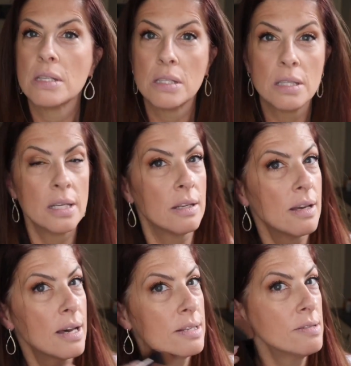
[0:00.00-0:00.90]

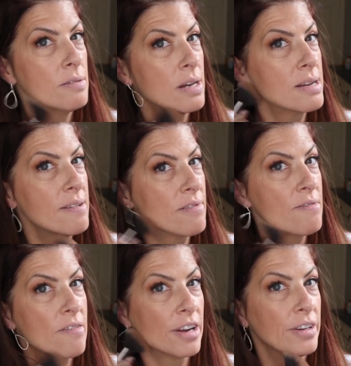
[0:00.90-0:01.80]
And I do not have
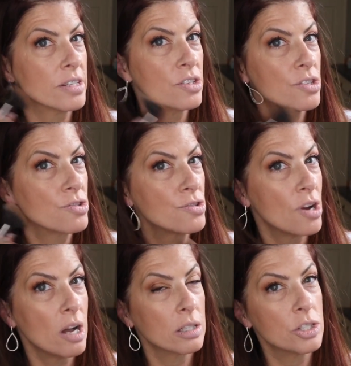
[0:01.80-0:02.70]
a very
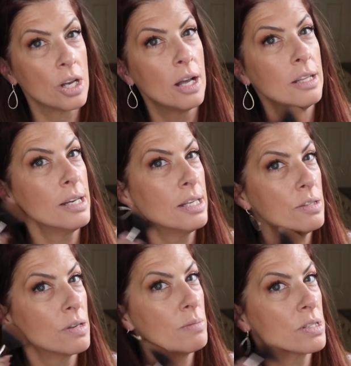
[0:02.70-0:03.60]
strong
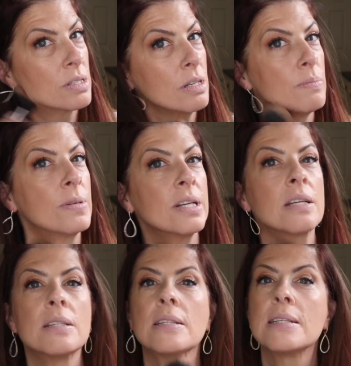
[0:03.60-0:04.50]
jawline, so I'm just gonna bring
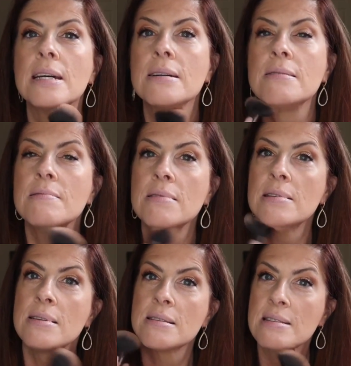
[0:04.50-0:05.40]
it down,
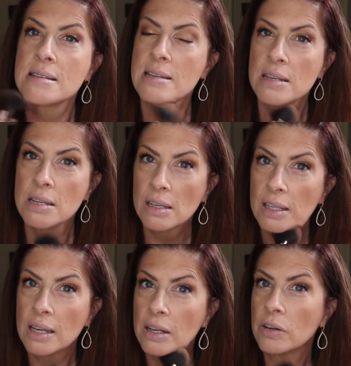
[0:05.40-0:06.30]

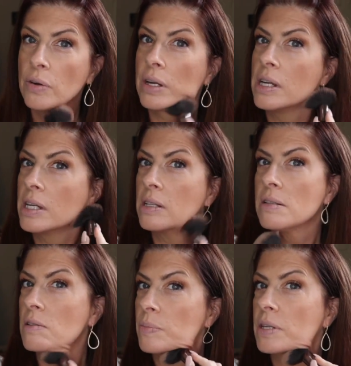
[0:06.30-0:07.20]
kind of creating a
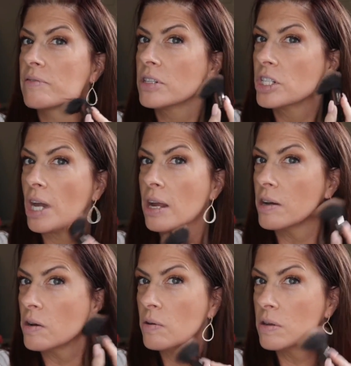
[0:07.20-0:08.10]
little bit of a
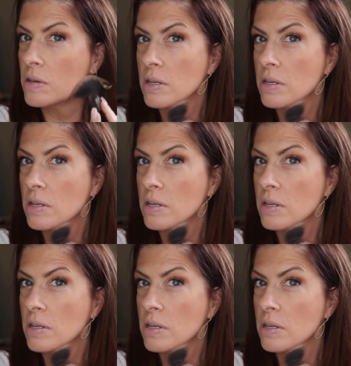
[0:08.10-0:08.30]
shadow.